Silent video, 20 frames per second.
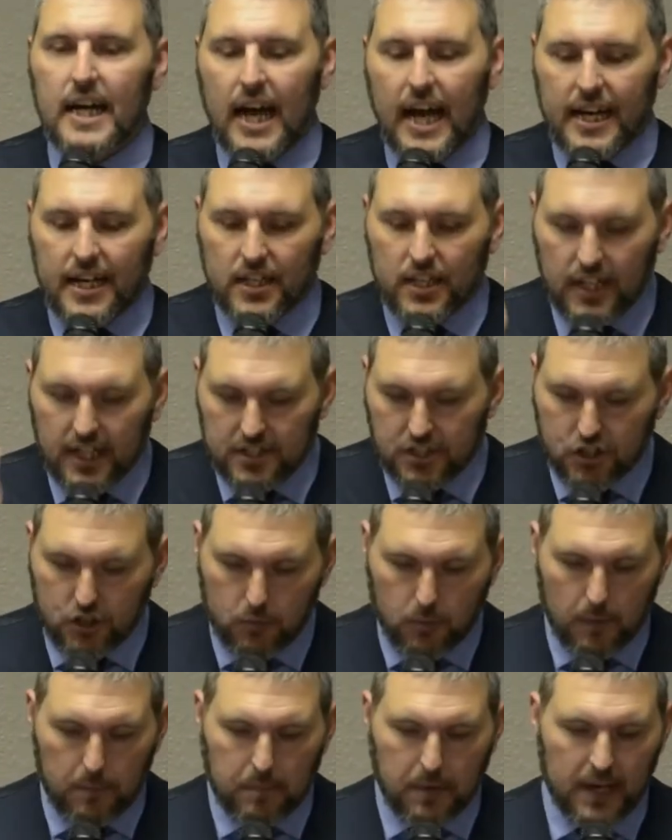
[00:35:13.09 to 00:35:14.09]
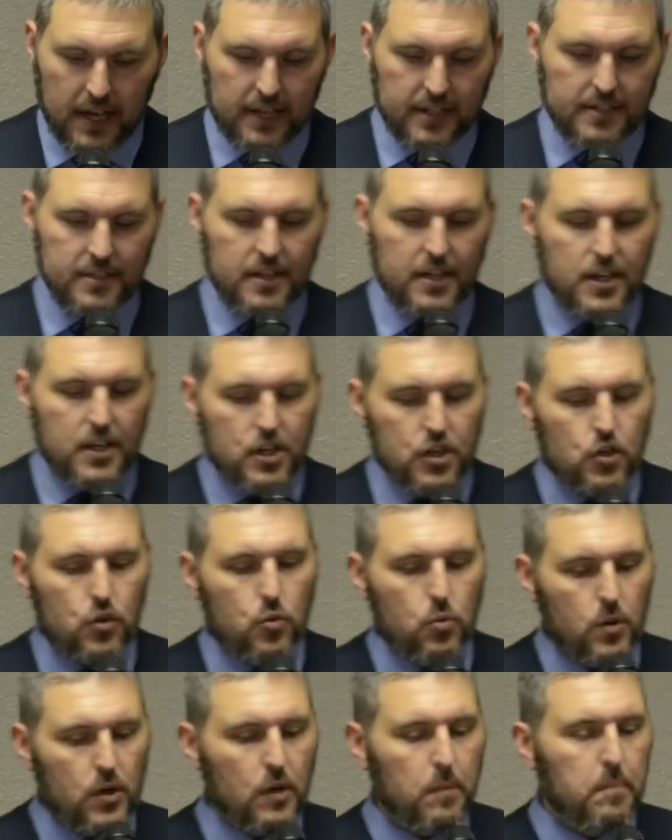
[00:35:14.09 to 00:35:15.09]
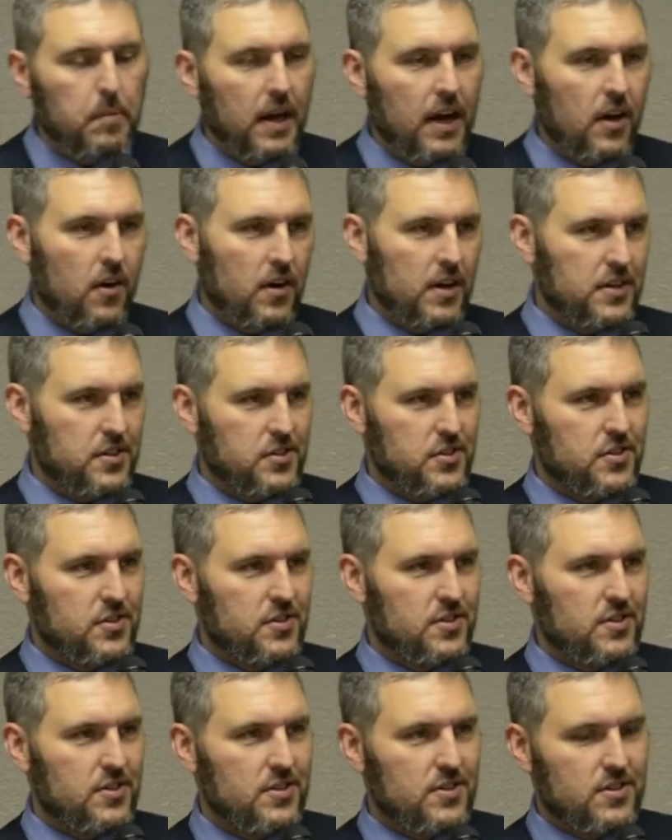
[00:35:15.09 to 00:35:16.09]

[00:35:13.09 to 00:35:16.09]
and unless you repent, you will perish.